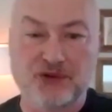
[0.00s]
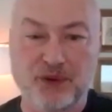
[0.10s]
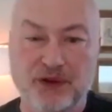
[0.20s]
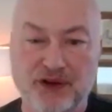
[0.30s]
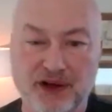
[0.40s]

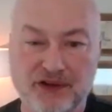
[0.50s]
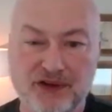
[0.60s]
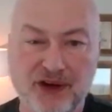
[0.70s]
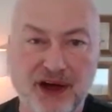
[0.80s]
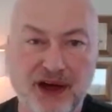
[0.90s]
with us
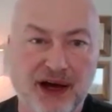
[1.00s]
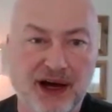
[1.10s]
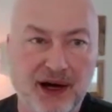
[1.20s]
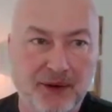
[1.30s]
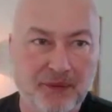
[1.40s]

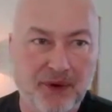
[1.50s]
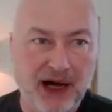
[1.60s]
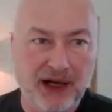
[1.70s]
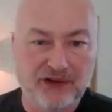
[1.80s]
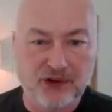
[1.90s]
on
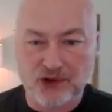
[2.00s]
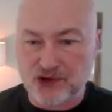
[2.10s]
social.